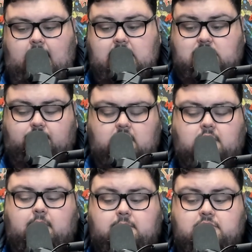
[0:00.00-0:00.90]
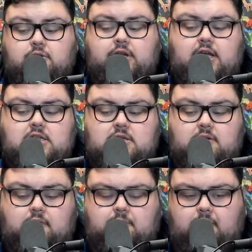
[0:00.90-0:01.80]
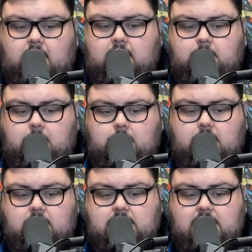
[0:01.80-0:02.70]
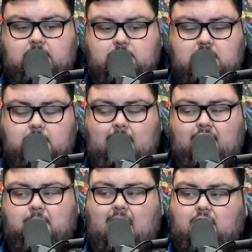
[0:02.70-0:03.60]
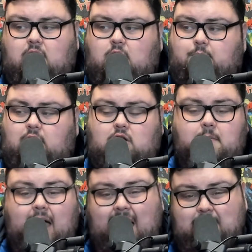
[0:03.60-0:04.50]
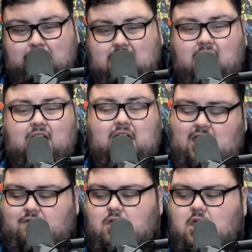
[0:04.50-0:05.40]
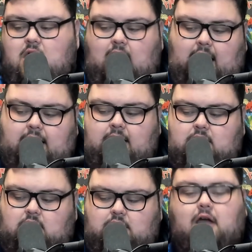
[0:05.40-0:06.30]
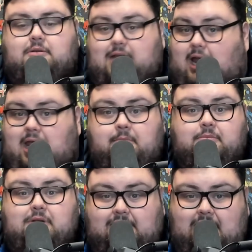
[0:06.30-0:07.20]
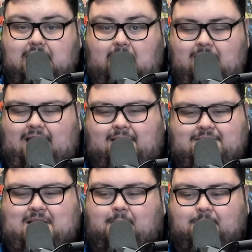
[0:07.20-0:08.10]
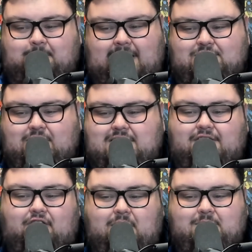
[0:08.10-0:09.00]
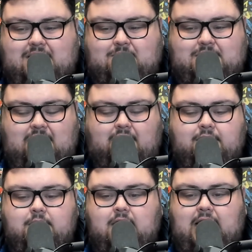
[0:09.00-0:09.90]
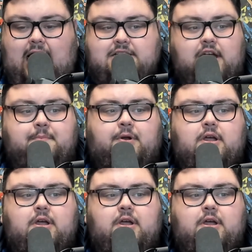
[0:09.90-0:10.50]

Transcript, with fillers: He's a fight coming up soon. He is a very, you know, distinguished IMAF background. We look at Mohammed Makayev, and that name, that kid out there just came up to me literally because his fight was announced there last night.